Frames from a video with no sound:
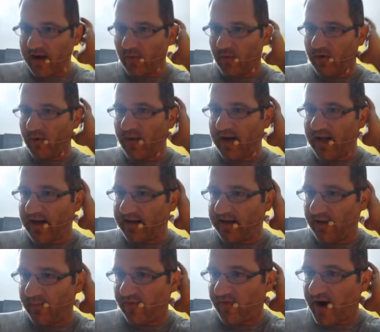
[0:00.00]
What do you mean, like
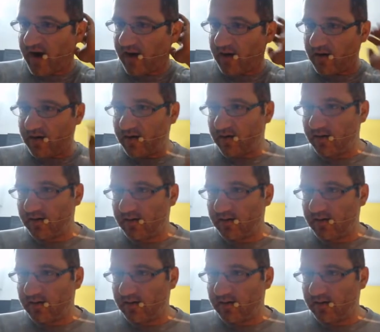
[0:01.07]
deep fryer?